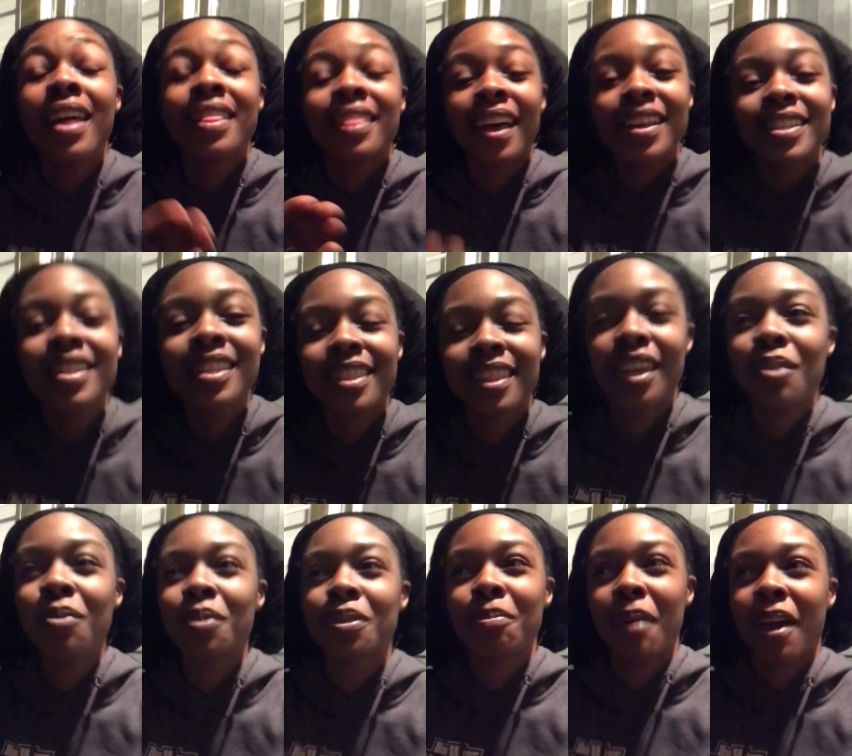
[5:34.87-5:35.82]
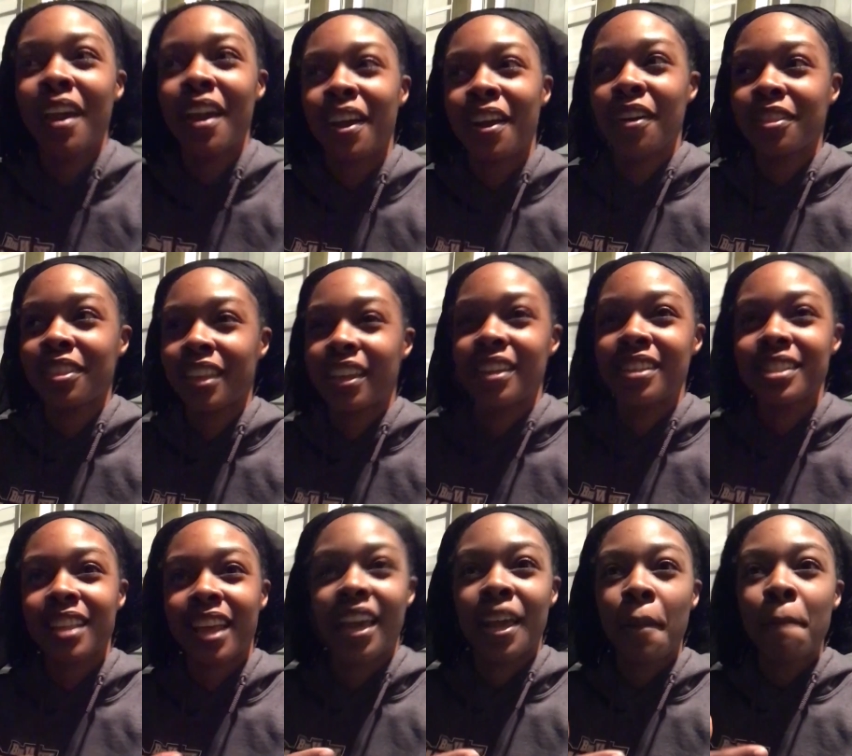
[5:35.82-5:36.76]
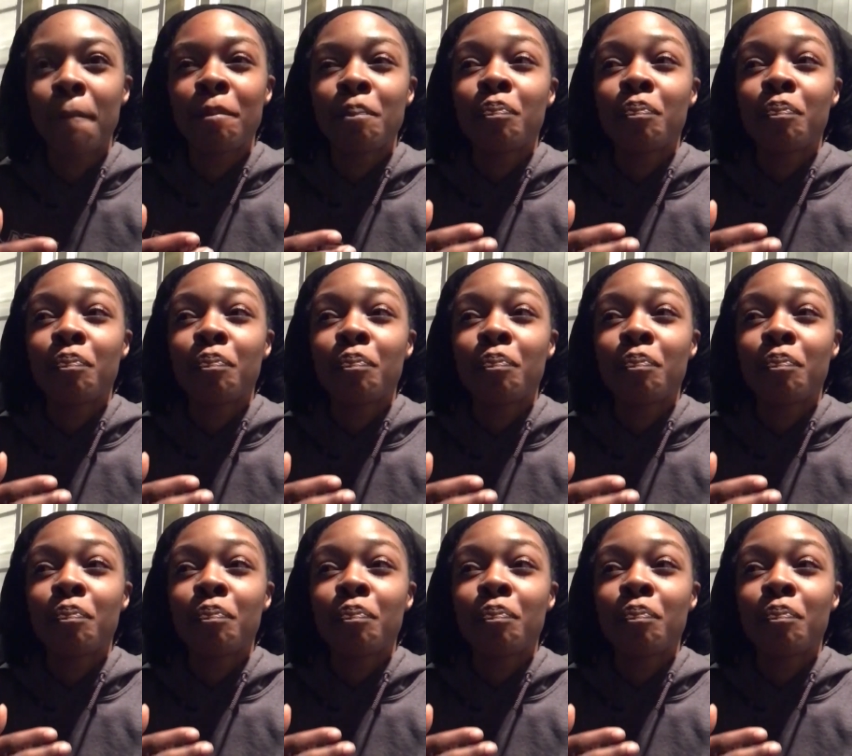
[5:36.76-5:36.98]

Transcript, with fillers: that's the thing with my hair Thing is, like